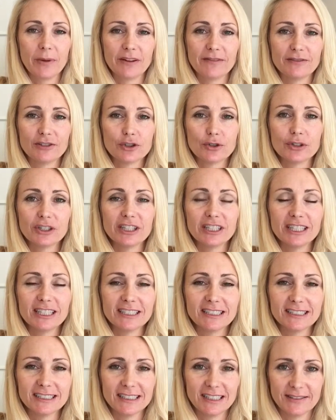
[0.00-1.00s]
of
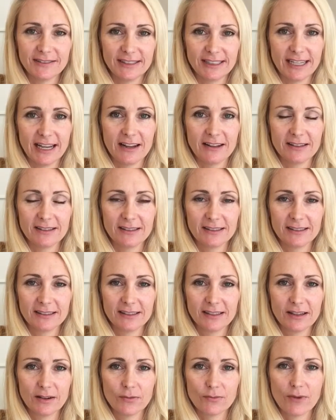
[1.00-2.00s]
trillions of cells,
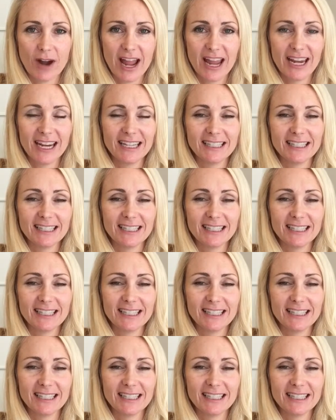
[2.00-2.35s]
right?